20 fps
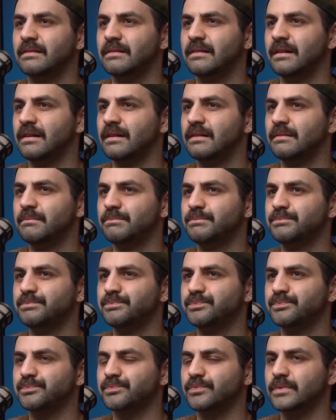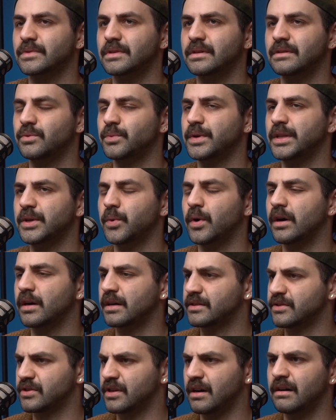Um, the Willy
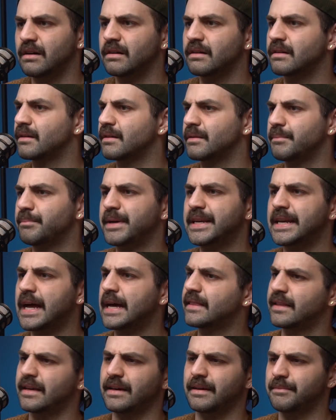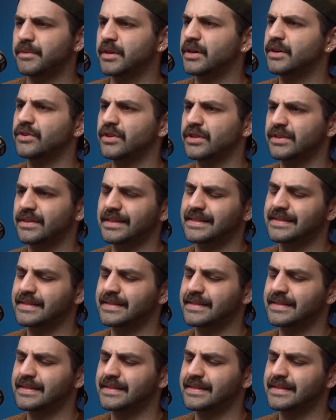Wonka song, but not yes, the, the, the it's